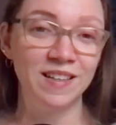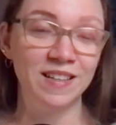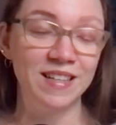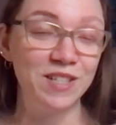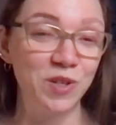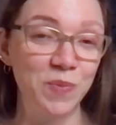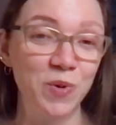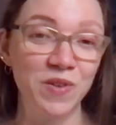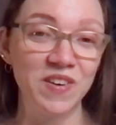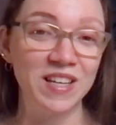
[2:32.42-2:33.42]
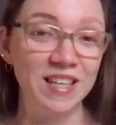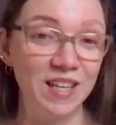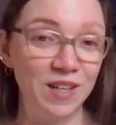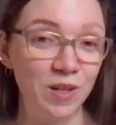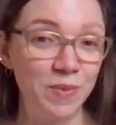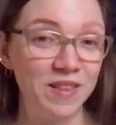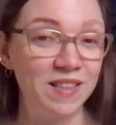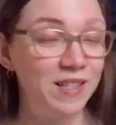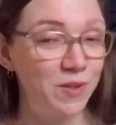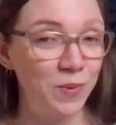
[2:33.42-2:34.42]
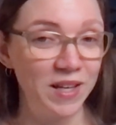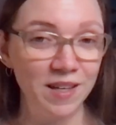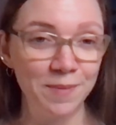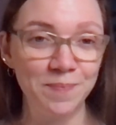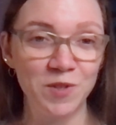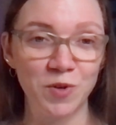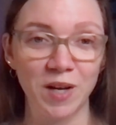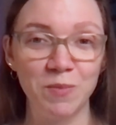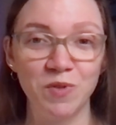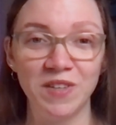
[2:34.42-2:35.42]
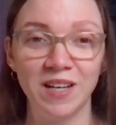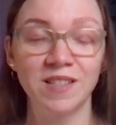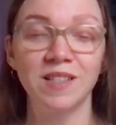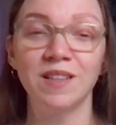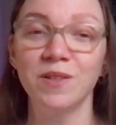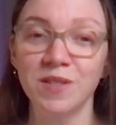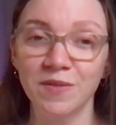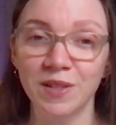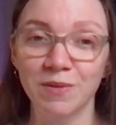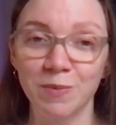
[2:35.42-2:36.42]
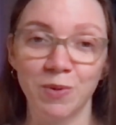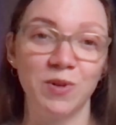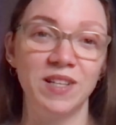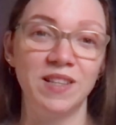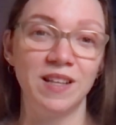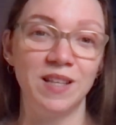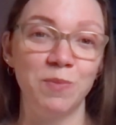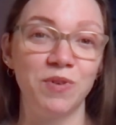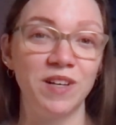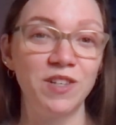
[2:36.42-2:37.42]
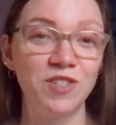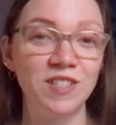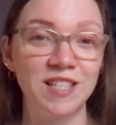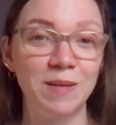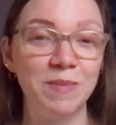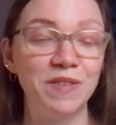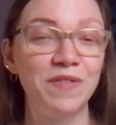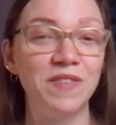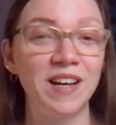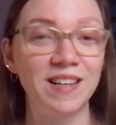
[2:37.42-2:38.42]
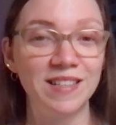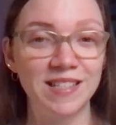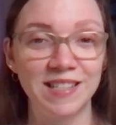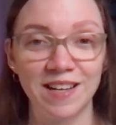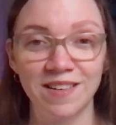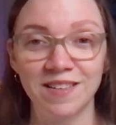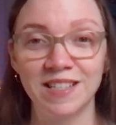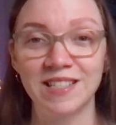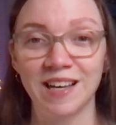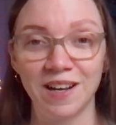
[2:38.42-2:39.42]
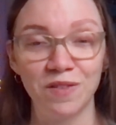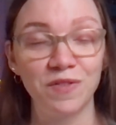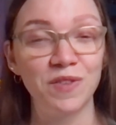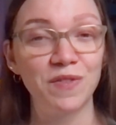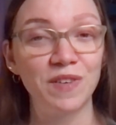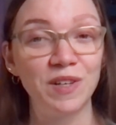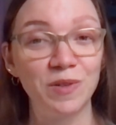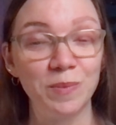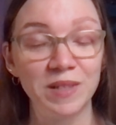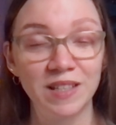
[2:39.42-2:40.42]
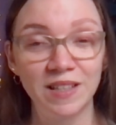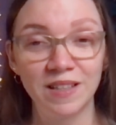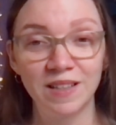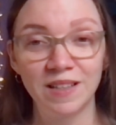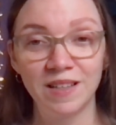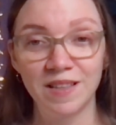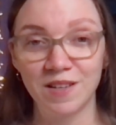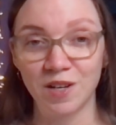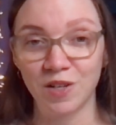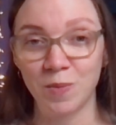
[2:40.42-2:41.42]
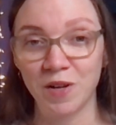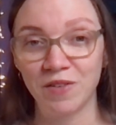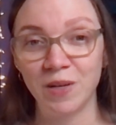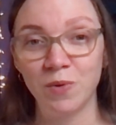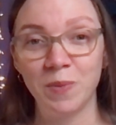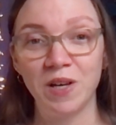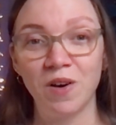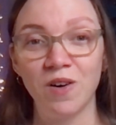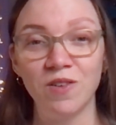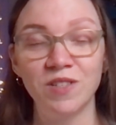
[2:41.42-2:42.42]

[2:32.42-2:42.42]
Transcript: It took more than a year, but this week, Trek Movie exclusively reported that the production team have finally settled on a title for the film. The documentary will be called